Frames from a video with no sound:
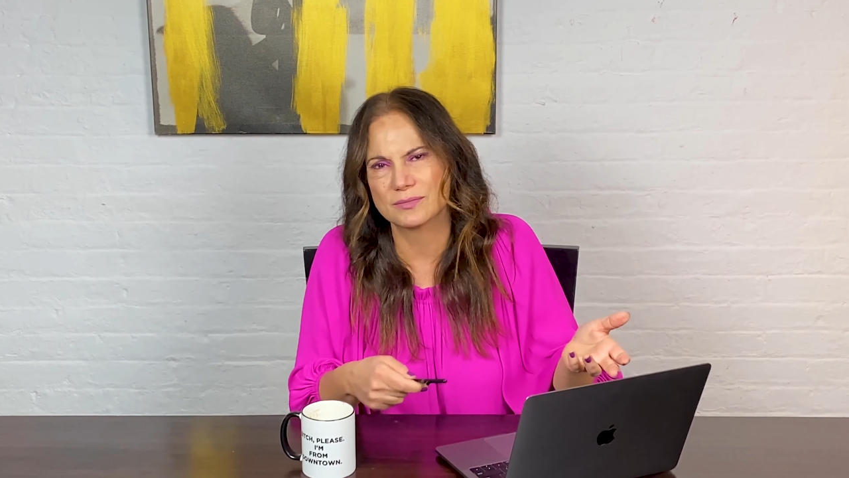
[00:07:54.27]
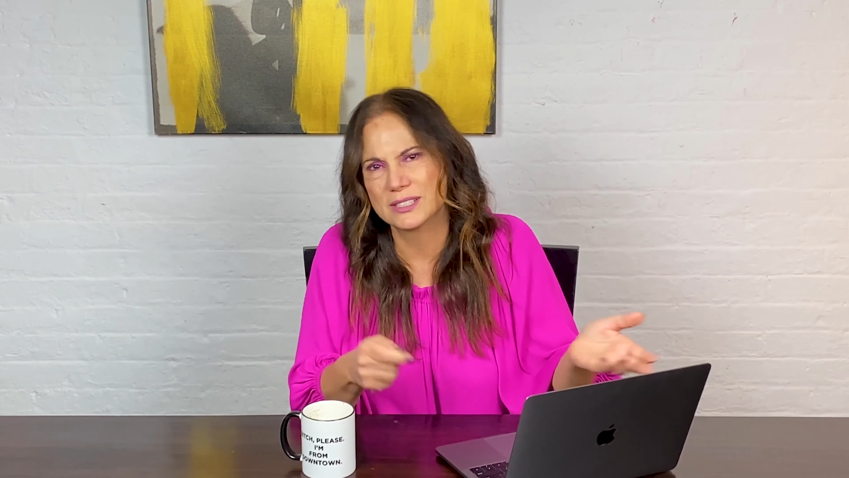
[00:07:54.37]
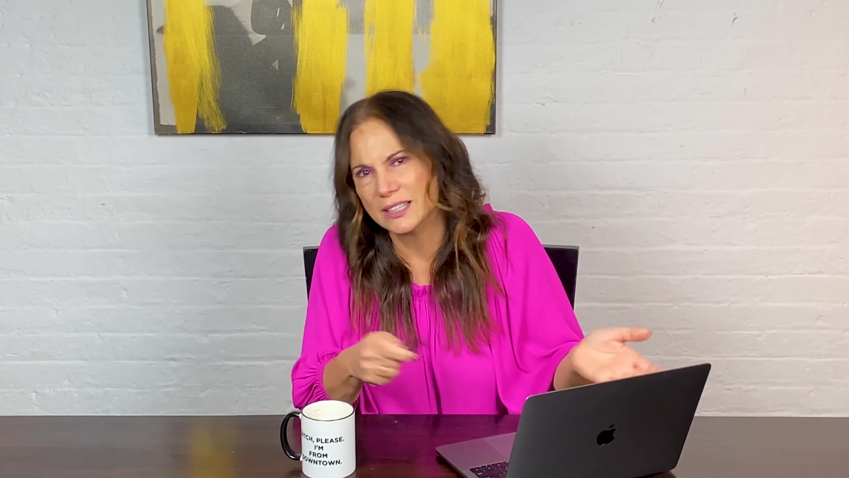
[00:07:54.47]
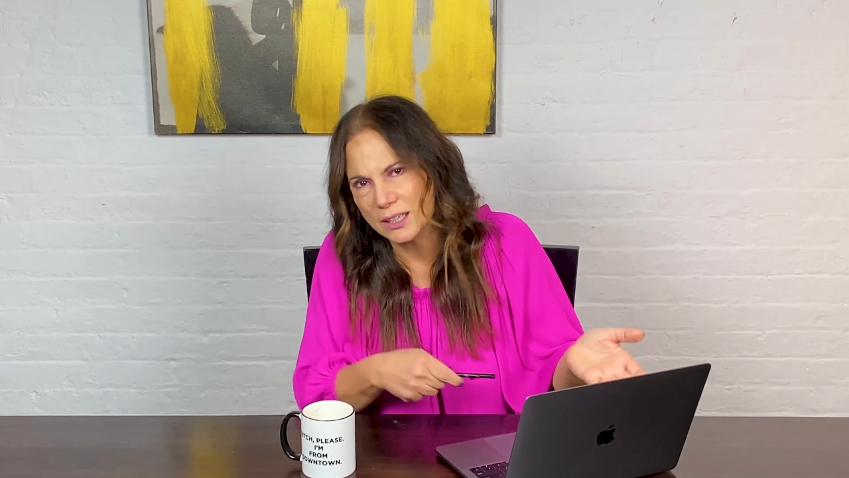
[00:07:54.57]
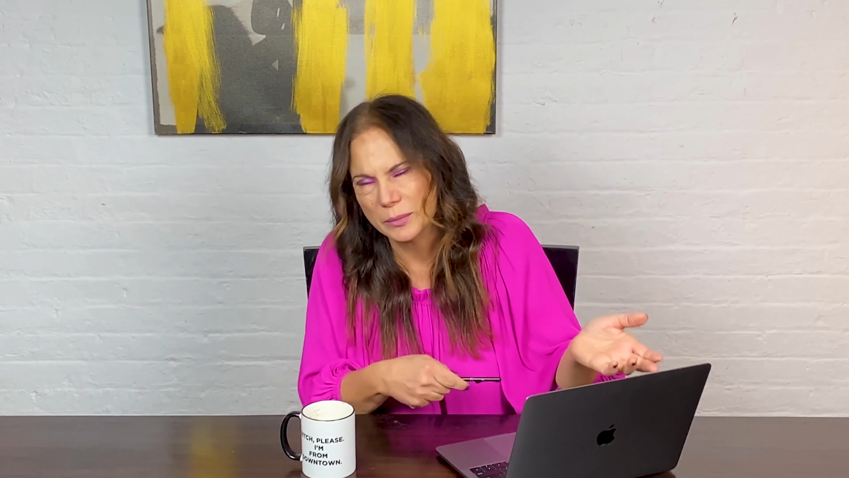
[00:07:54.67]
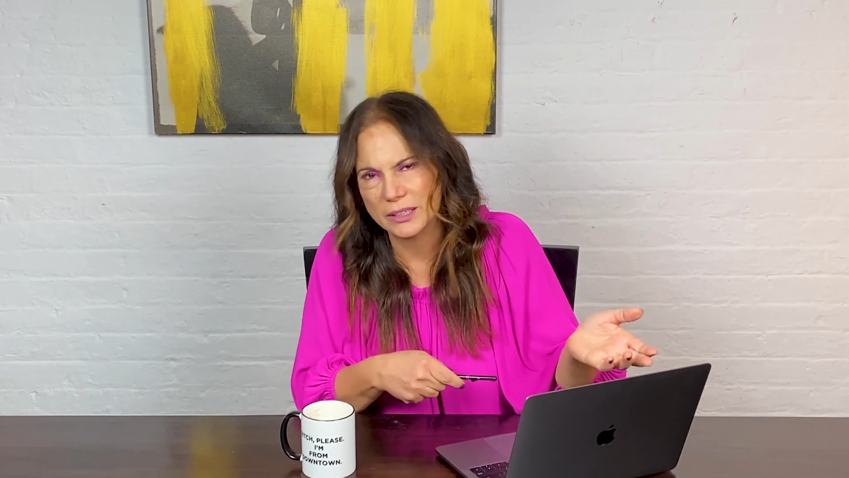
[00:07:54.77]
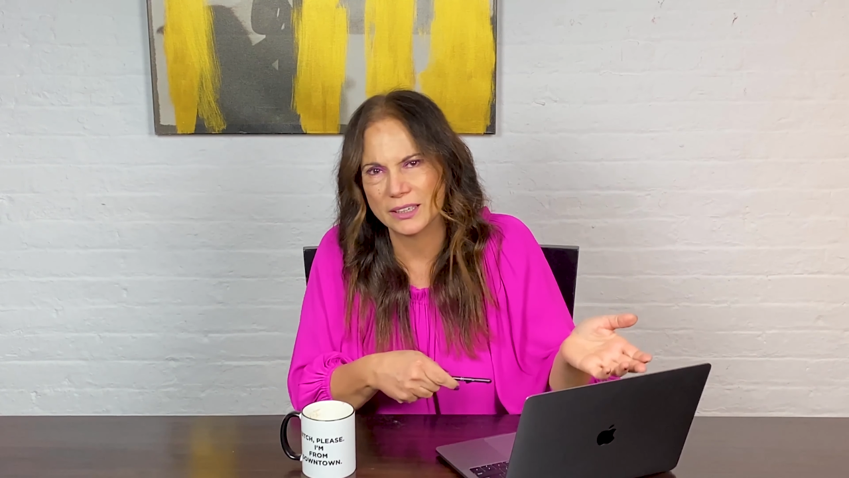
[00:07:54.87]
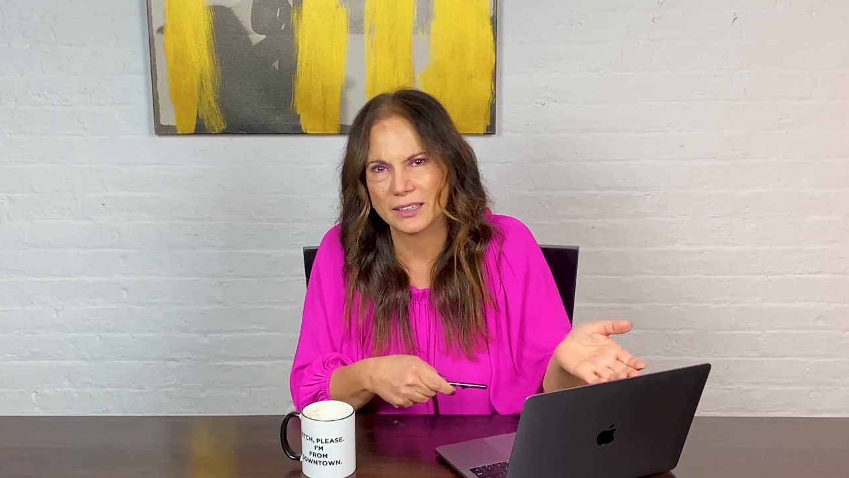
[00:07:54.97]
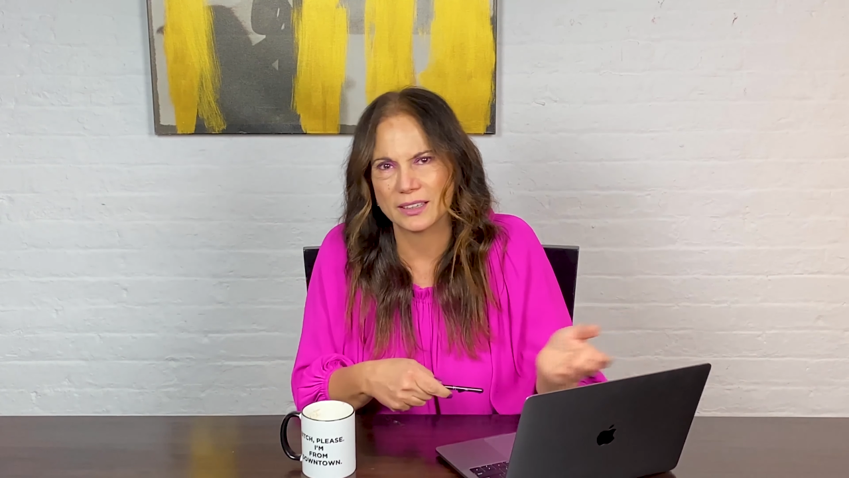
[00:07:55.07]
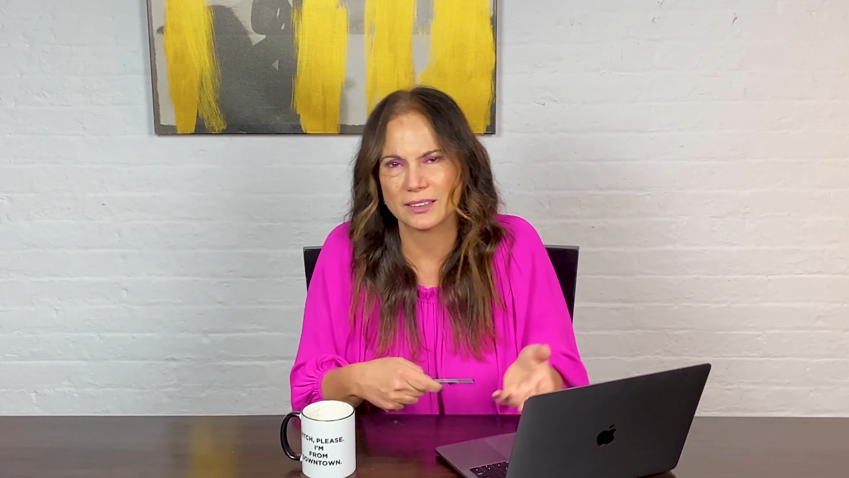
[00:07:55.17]
seam in
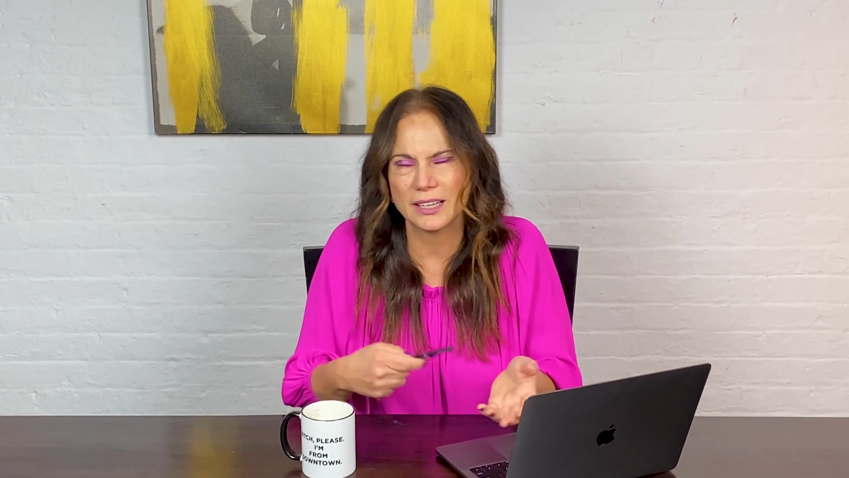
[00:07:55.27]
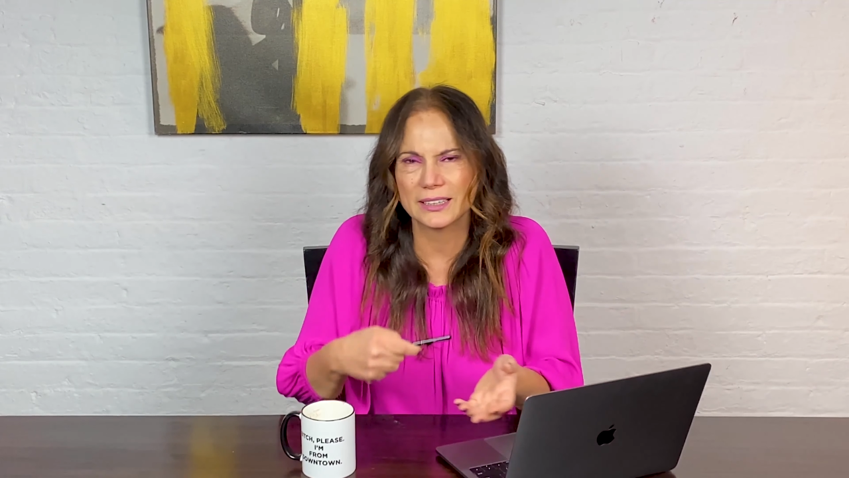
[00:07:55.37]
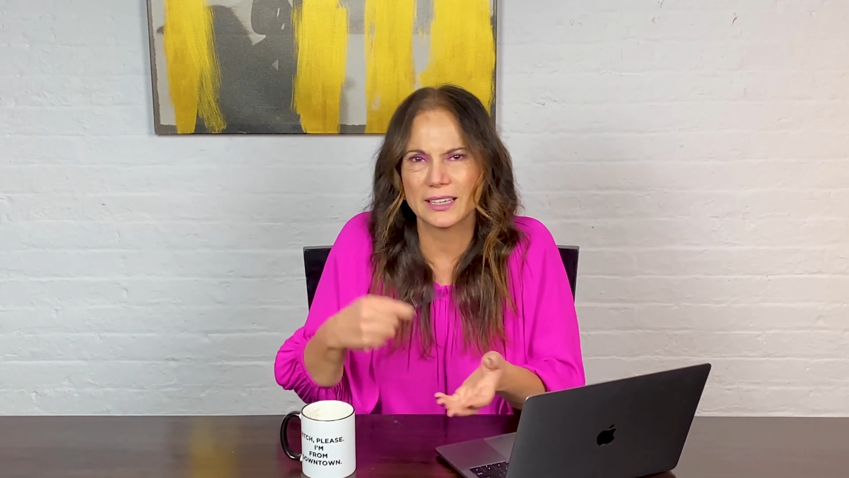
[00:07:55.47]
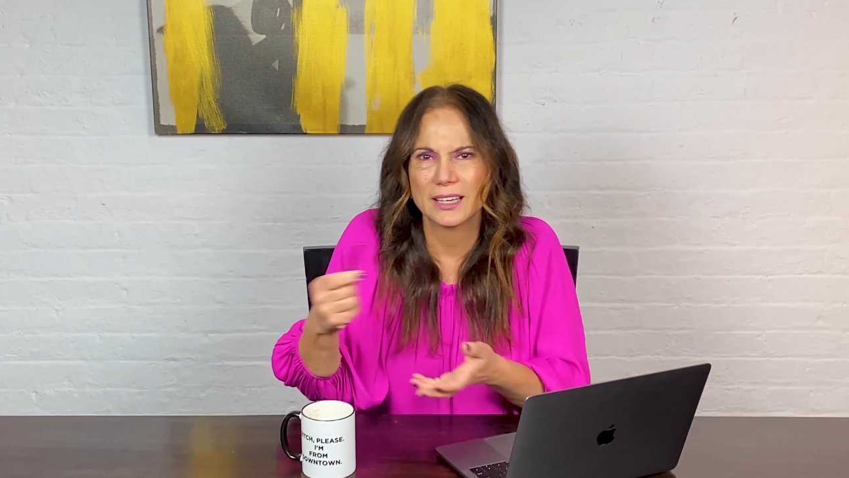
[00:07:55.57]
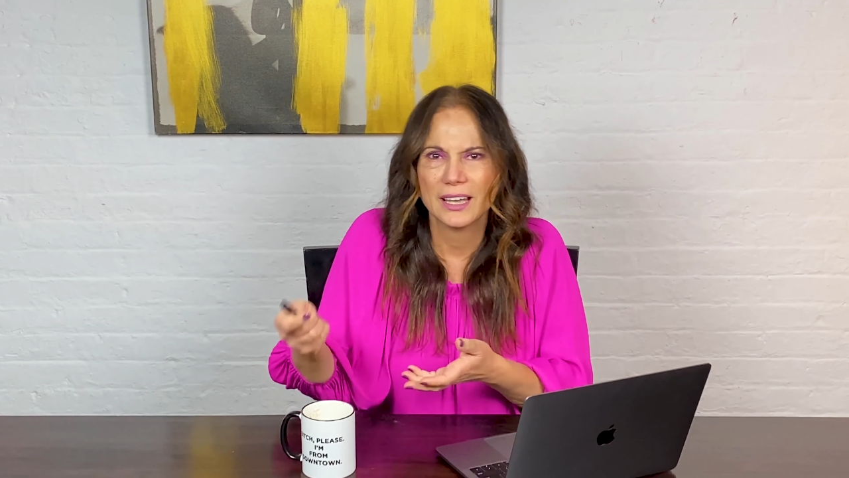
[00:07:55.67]
it, and a legging,